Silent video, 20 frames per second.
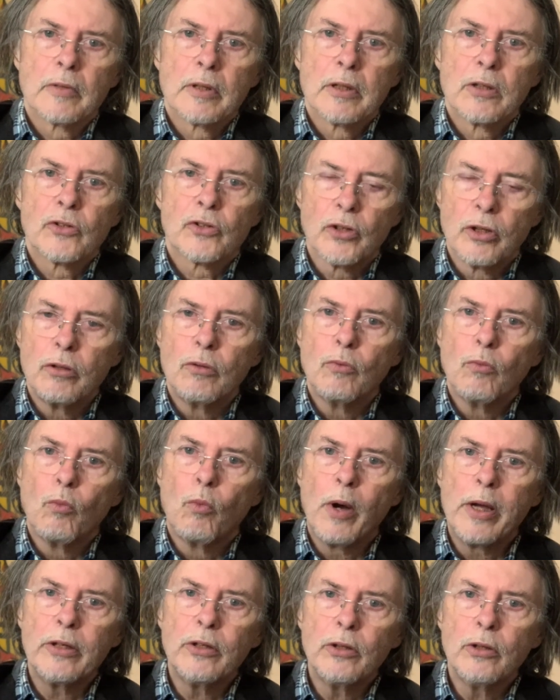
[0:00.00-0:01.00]
So
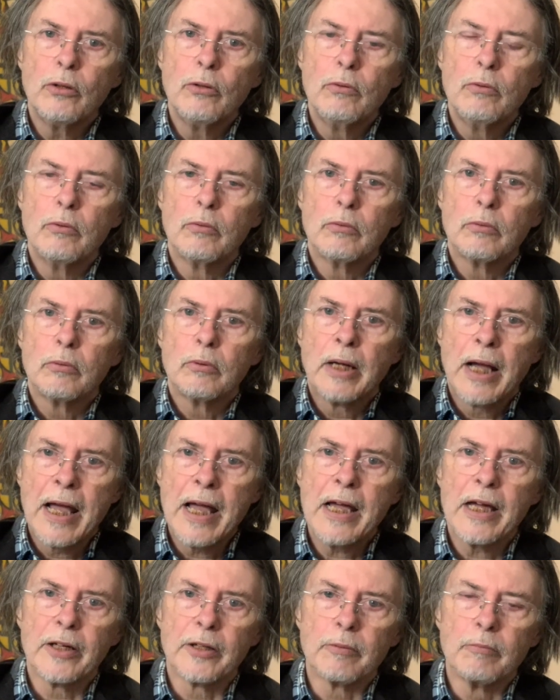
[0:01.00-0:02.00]
when you
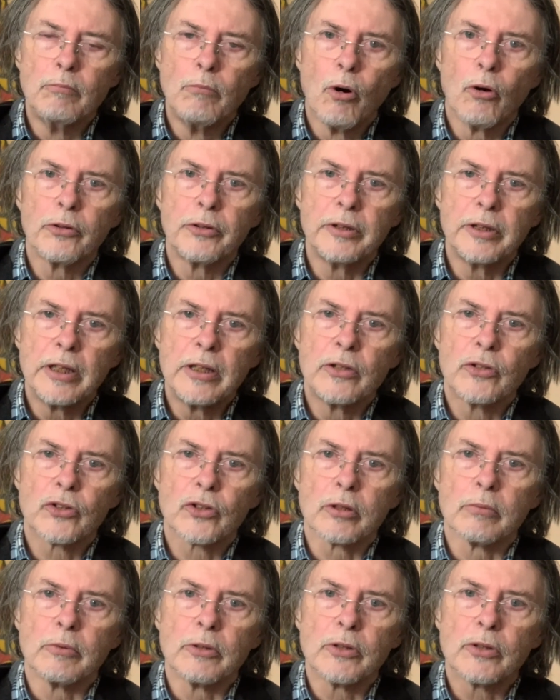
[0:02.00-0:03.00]
had modern
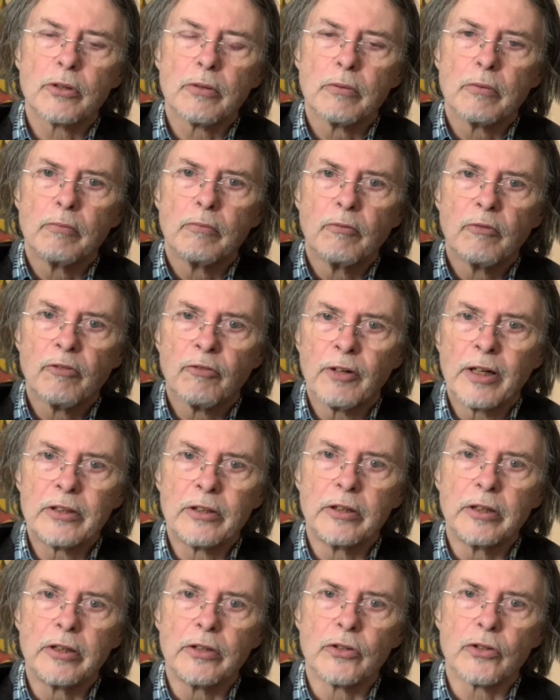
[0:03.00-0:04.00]
instruments,
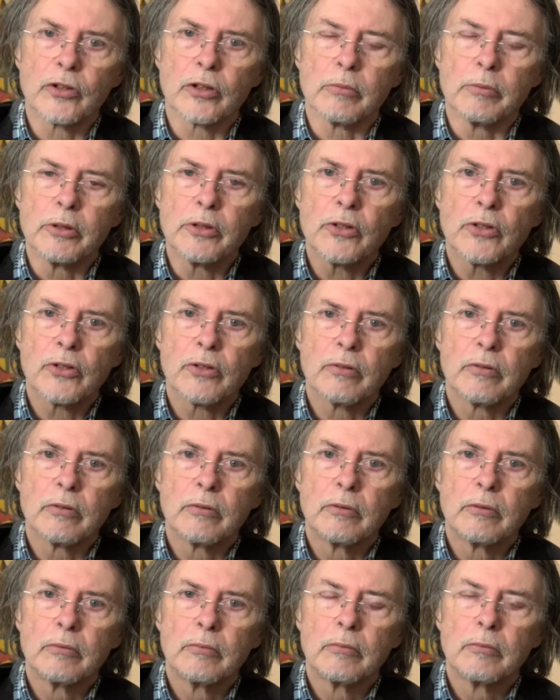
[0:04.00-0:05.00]
fretted instruments,
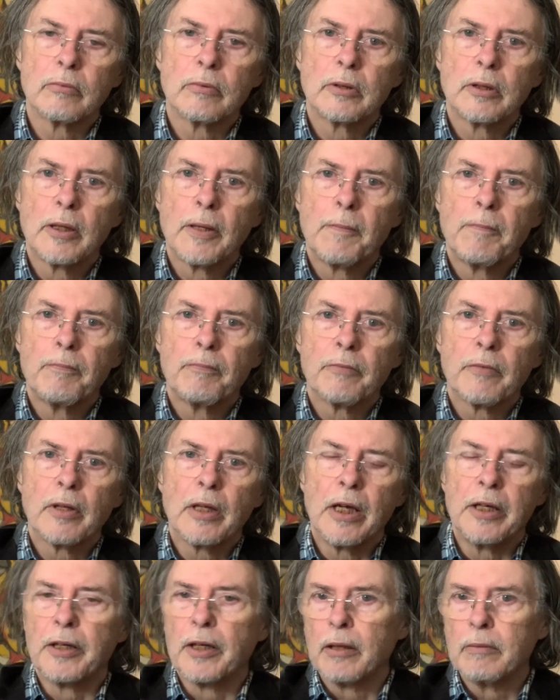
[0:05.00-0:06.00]

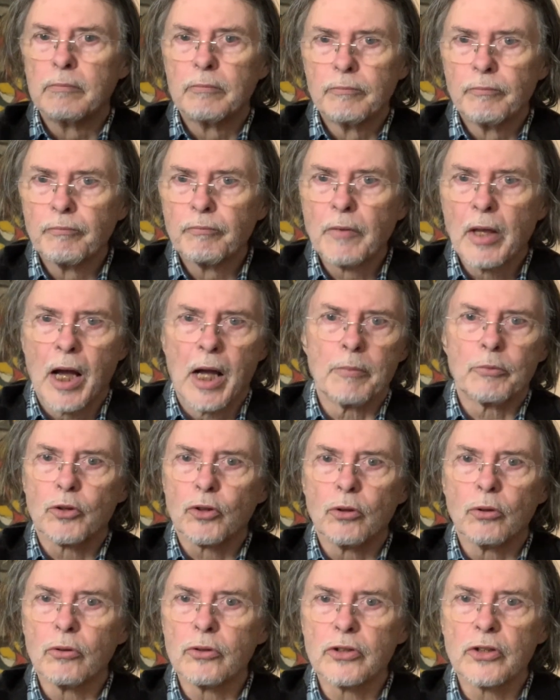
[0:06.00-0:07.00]
and
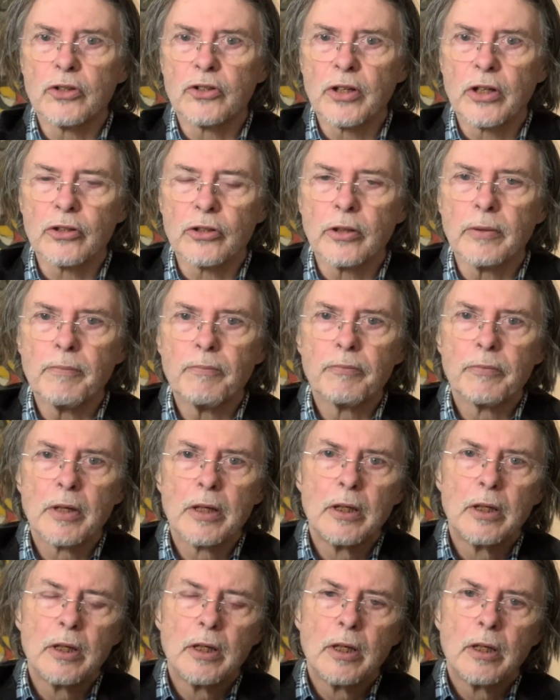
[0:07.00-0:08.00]
harpsichords, etc.,
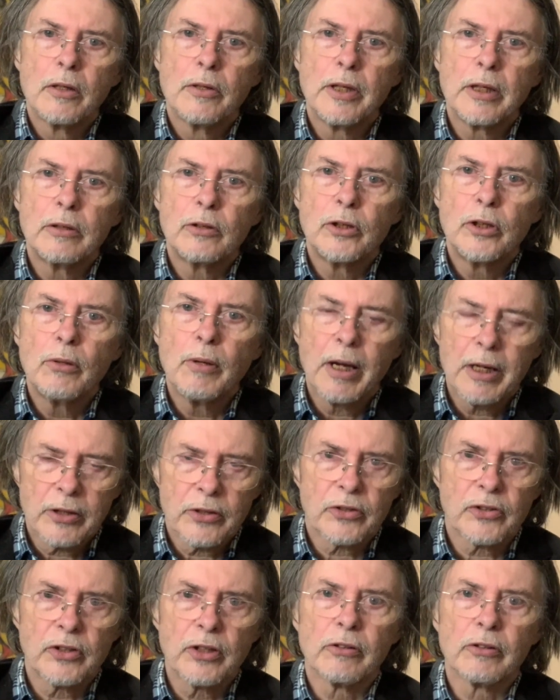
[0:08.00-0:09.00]
then you had a
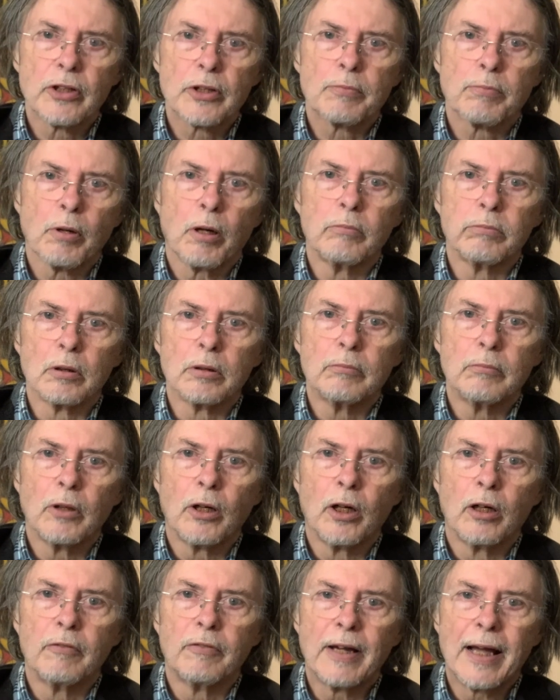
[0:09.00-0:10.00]
serious problem
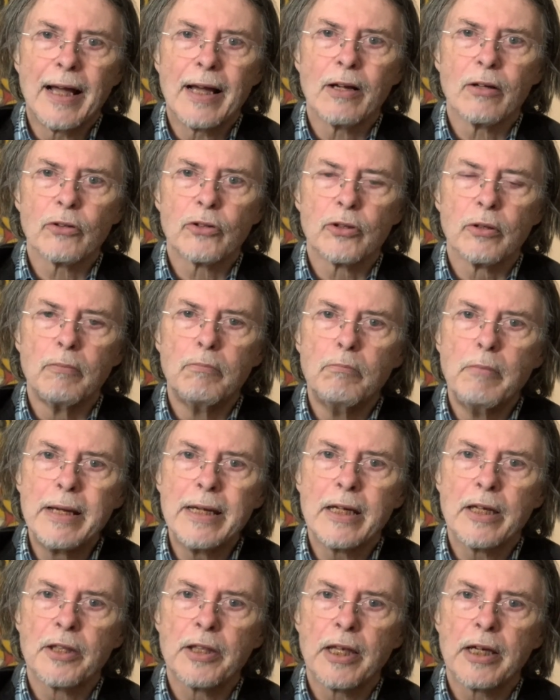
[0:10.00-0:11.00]
of how to
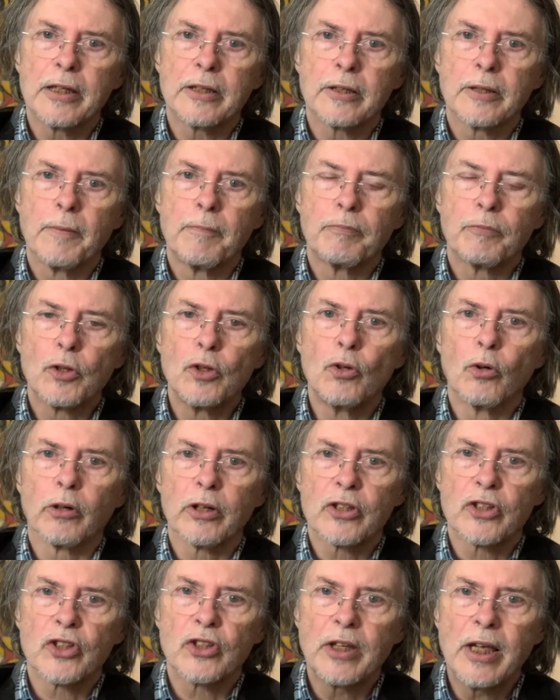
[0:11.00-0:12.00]
make that, your
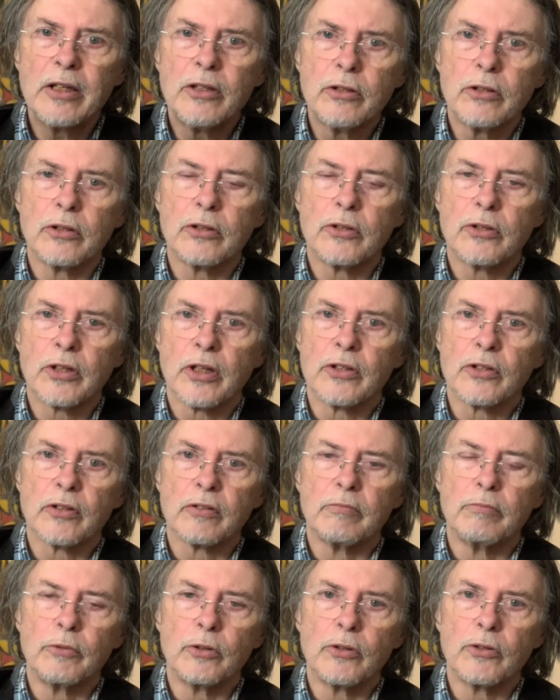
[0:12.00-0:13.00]
extended sense
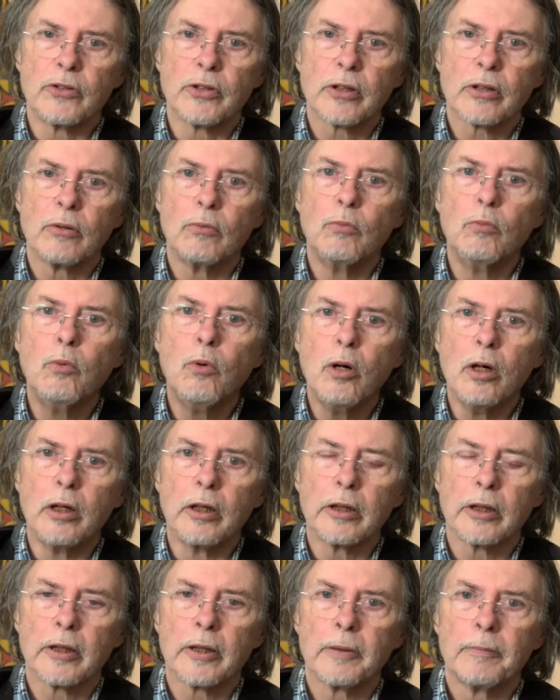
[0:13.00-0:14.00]
of music,
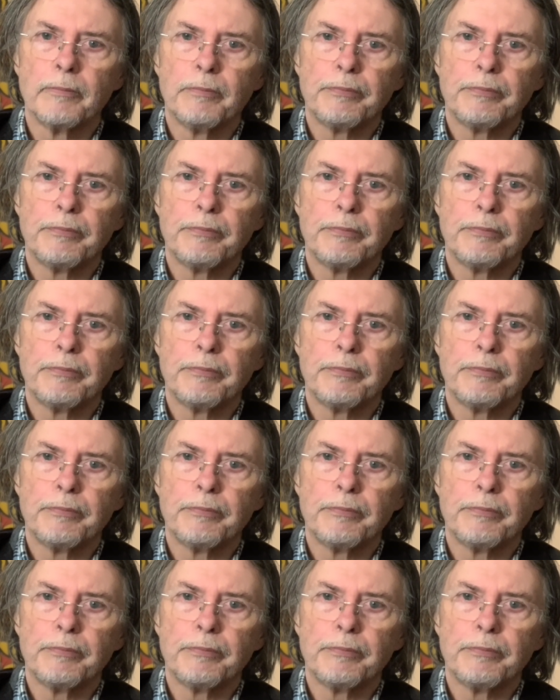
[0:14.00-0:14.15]
work.